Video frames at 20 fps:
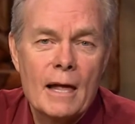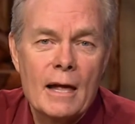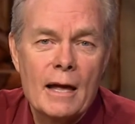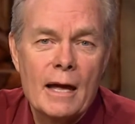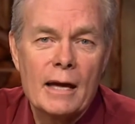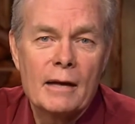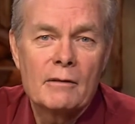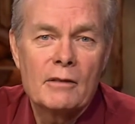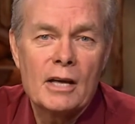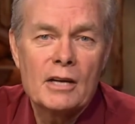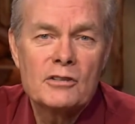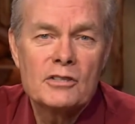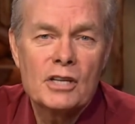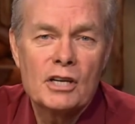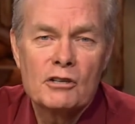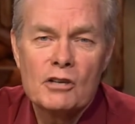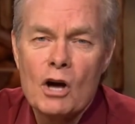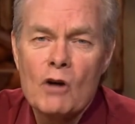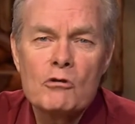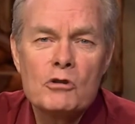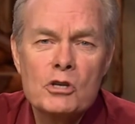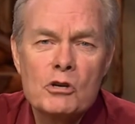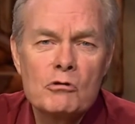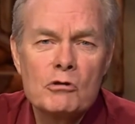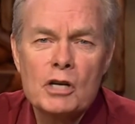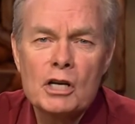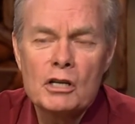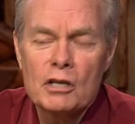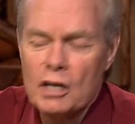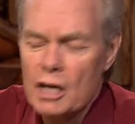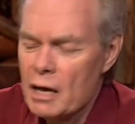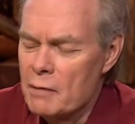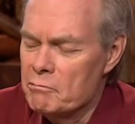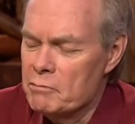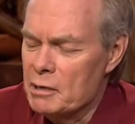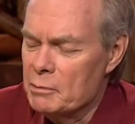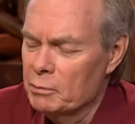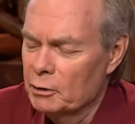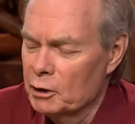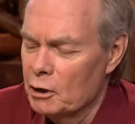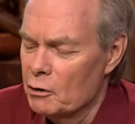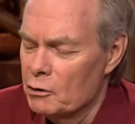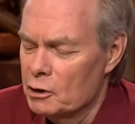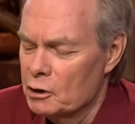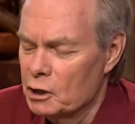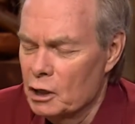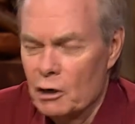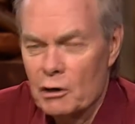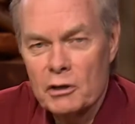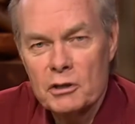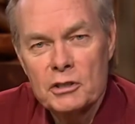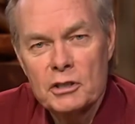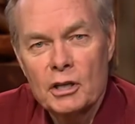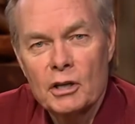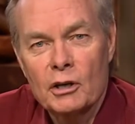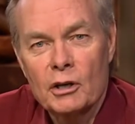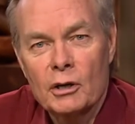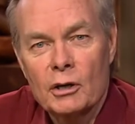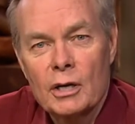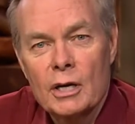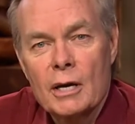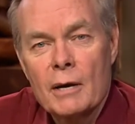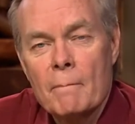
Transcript: And they say, No, you need to let people know that they're a sinner.